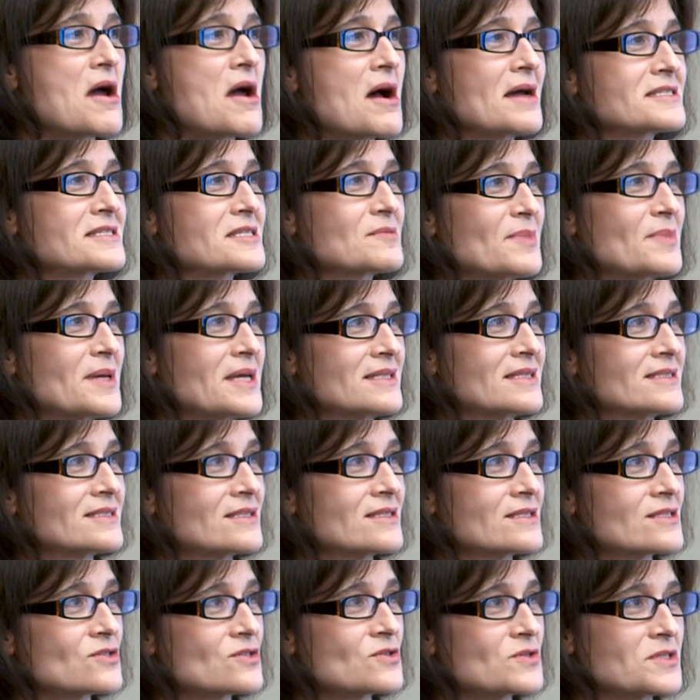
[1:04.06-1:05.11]
not spent
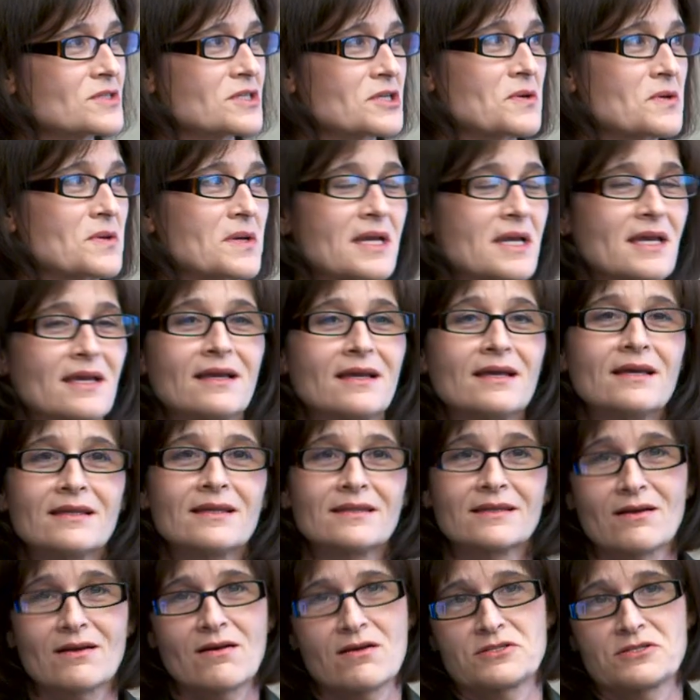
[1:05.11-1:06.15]
to a certain degree.
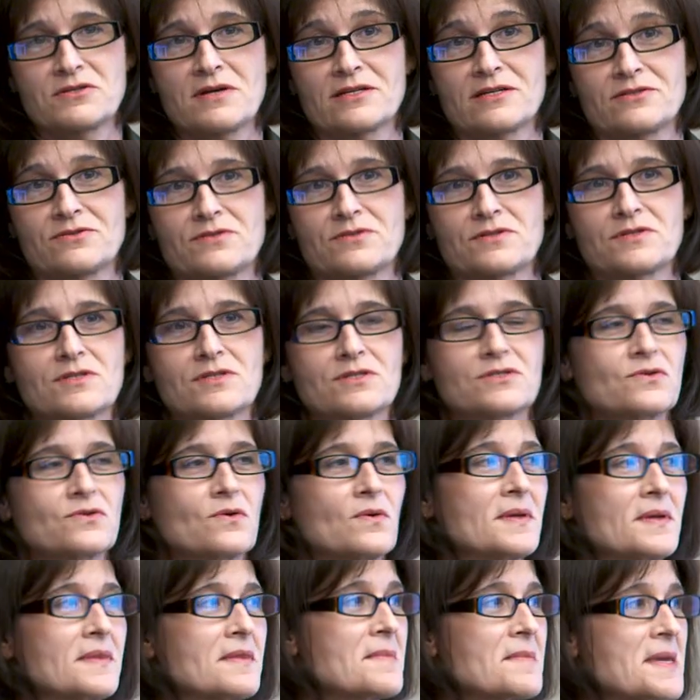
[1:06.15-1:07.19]
The contractor is
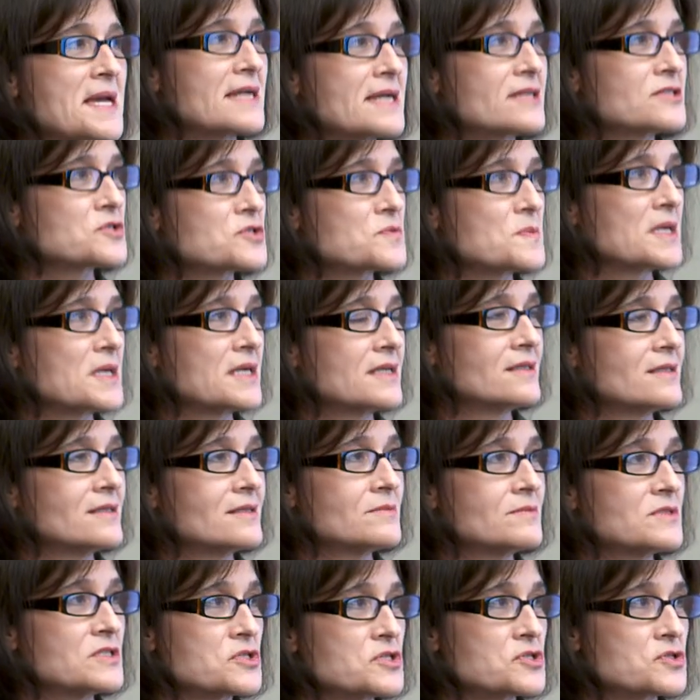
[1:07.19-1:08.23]
controlling the management and the
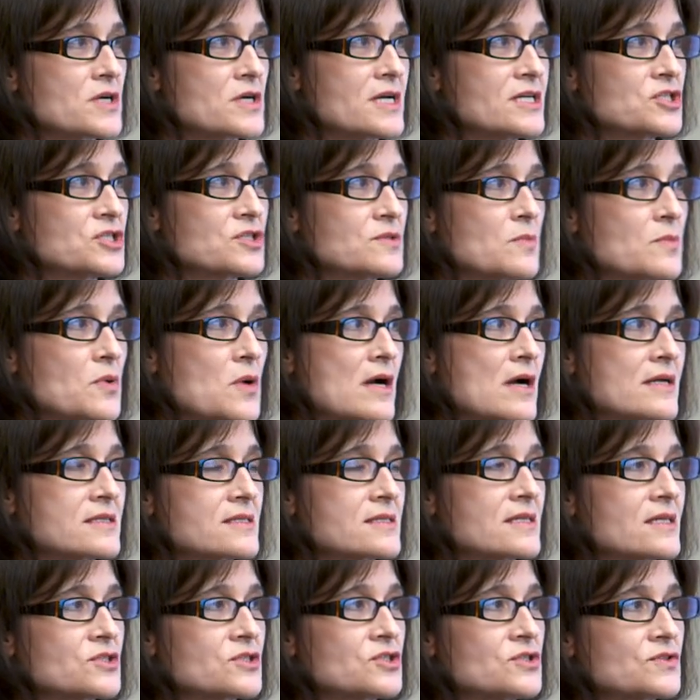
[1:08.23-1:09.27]
administration
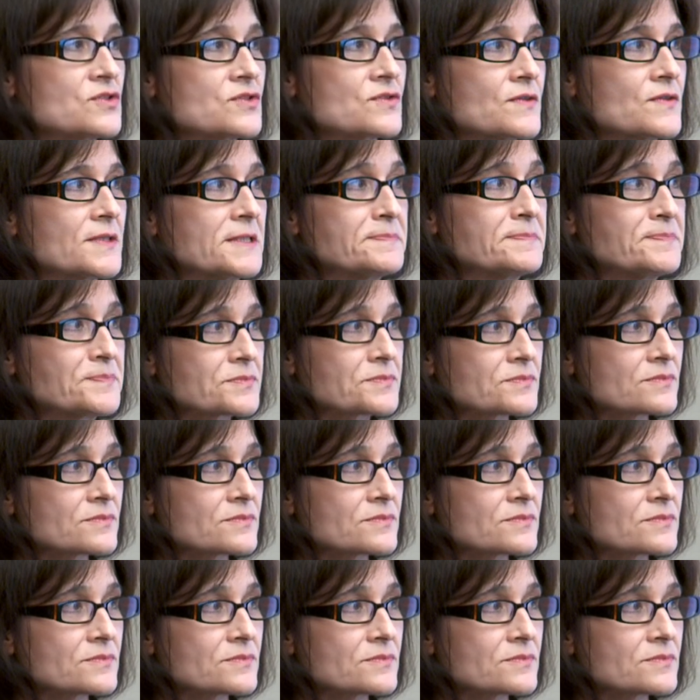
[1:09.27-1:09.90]
process usually.